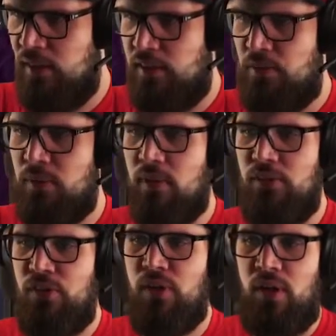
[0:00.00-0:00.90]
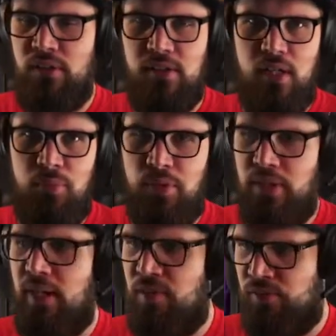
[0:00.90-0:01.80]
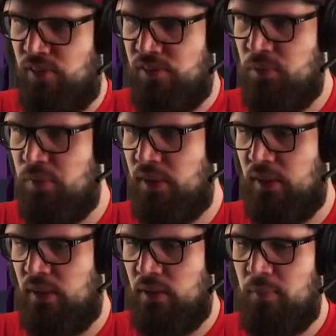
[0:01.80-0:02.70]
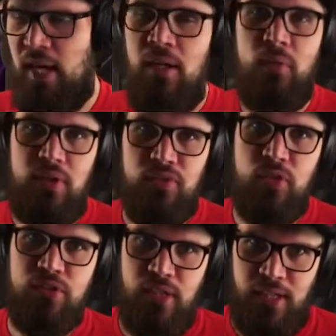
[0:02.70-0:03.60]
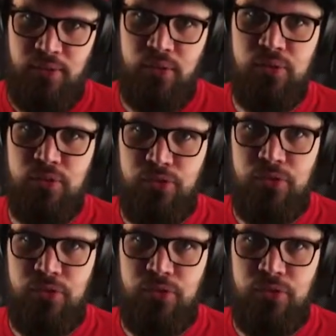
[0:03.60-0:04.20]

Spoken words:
This will cost you 100 copper and 50 pugnium and will of course allow you to